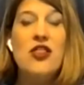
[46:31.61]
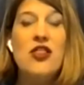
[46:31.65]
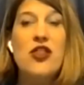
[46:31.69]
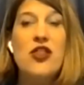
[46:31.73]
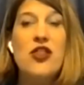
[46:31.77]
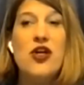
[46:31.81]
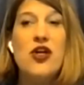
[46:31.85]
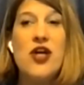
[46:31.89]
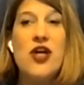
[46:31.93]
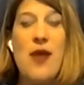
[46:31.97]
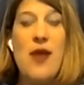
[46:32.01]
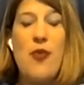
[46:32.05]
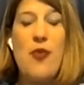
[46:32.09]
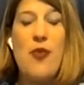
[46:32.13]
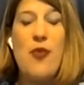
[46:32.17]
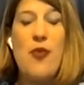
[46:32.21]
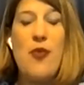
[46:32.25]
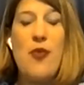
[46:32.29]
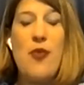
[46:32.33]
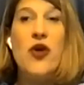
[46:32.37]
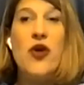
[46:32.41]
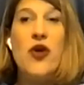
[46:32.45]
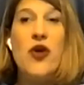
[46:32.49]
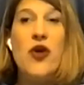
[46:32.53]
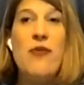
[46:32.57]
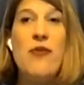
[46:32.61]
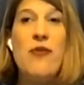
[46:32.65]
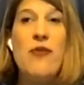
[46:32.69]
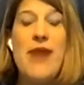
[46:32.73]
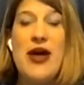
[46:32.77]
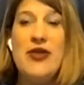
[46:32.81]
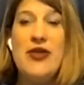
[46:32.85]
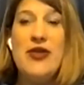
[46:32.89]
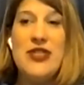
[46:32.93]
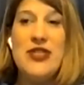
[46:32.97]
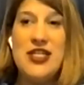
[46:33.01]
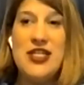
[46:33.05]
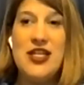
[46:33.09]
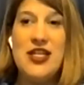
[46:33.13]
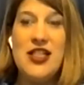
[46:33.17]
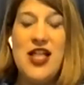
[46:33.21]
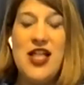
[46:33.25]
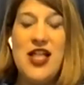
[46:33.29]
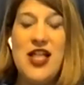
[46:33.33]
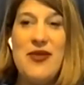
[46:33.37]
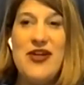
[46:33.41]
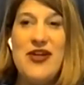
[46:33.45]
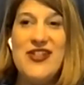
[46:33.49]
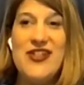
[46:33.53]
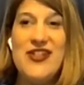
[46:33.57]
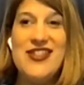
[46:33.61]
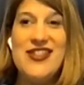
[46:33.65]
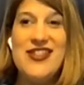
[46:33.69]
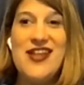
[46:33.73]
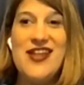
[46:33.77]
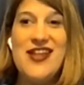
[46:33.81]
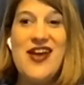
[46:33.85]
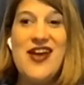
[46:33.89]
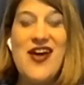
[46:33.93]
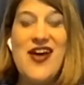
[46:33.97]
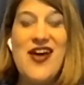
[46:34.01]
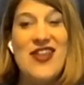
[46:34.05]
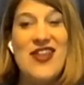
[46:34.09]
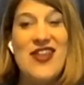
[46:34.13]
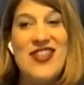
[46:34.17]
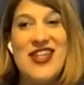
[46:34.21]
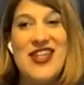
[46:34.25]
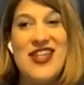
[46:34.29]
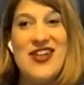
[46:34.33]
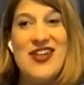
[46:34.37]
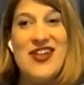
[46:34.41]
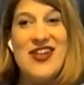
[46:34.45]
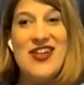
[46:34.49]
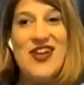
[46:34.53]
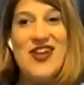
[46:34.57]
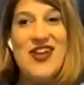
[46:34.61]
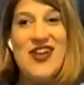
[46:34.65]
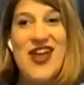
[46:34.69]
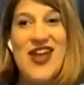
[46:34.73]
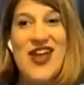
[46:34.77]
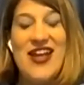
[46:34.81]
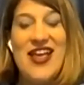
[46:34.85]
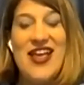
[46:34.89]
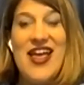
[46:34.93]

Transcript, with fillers: Look up what are mountain climbers on the internet.